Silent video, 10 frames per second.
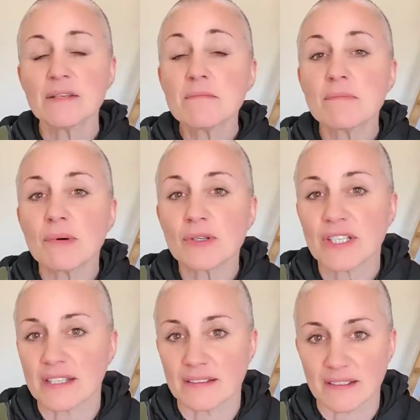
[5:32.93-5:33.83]

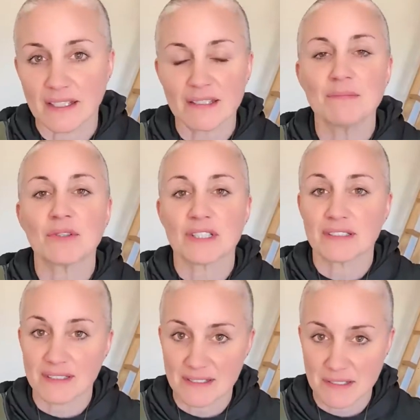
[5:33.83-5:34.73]
Important, very important.
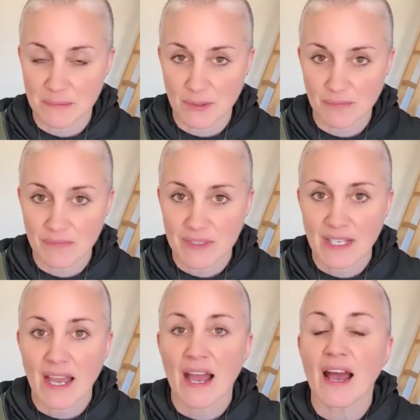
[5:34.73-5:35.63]

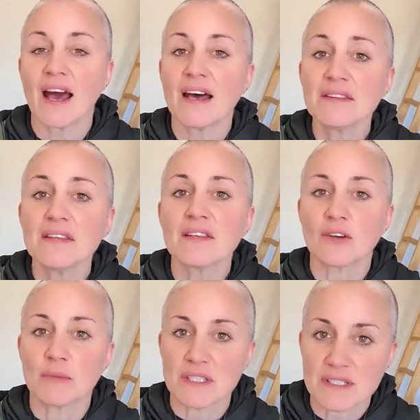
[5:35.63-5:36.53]
Before
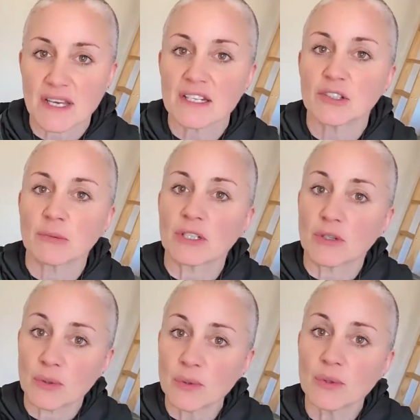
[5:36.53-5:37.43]
starting to
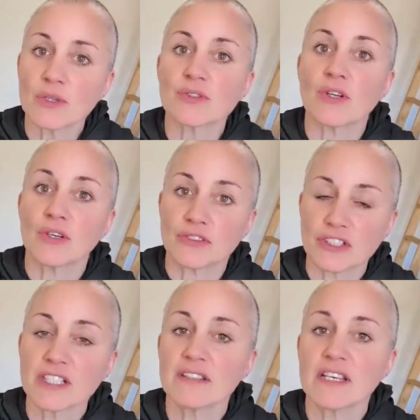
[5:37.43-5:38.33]
drink the juices for
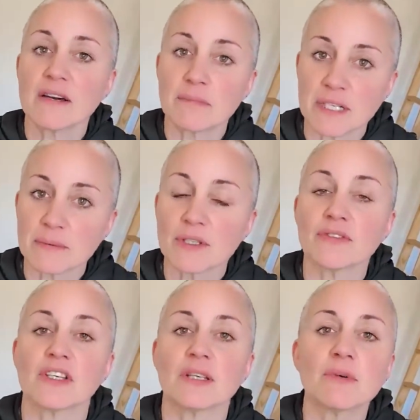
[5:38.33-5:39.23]
the 3 days
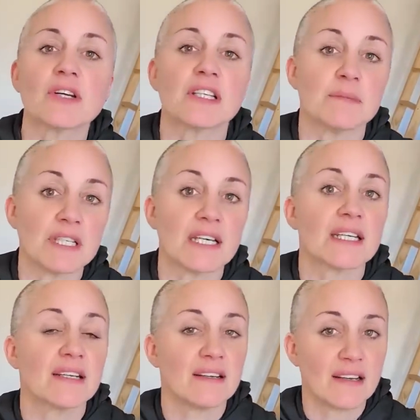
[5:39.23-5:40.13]
prior, we need to
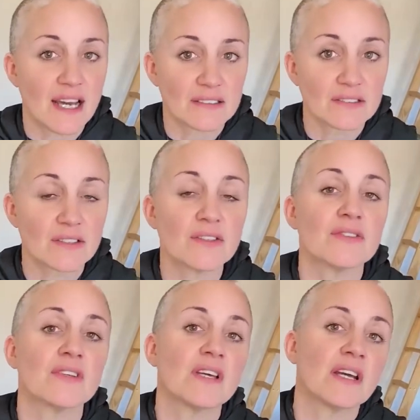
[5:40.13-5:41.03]
eliminate dairy,
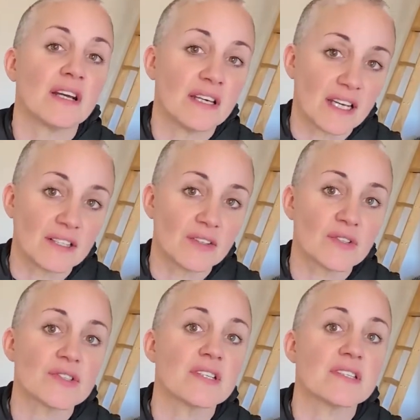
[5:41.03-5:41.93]
grains,
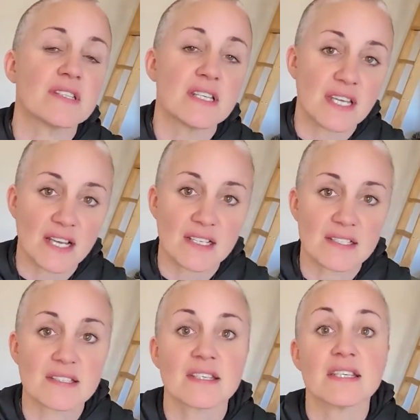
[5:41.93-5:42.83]
cereals, and
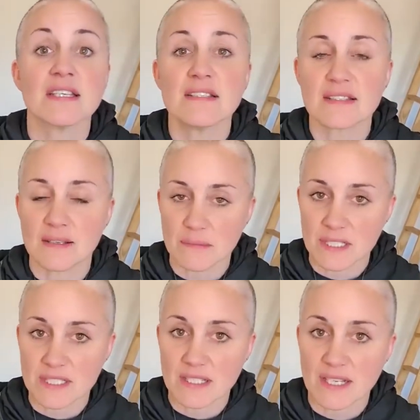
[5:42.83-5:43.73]
seeds.